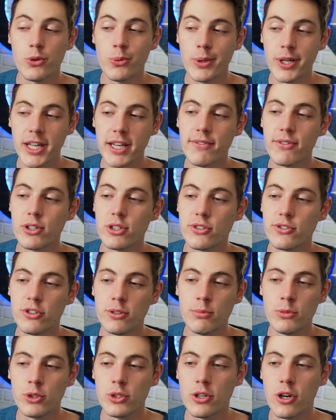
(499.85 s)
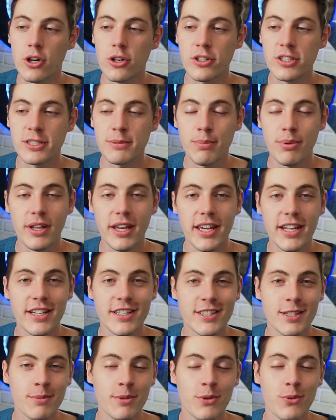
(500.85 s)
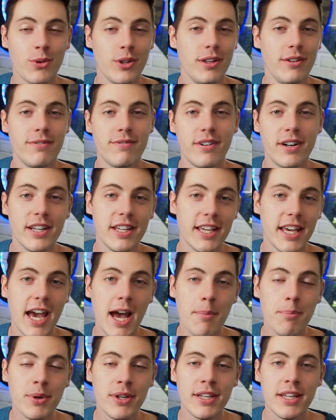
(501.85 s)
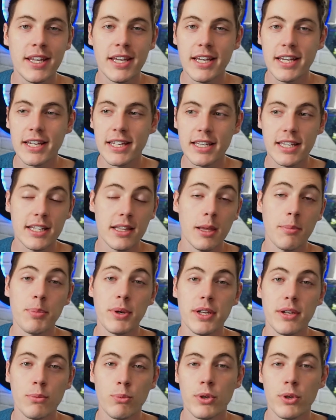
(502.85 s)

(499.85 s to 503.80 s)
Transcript: whenever a Streamloot card is played and something really funny happen, clip it.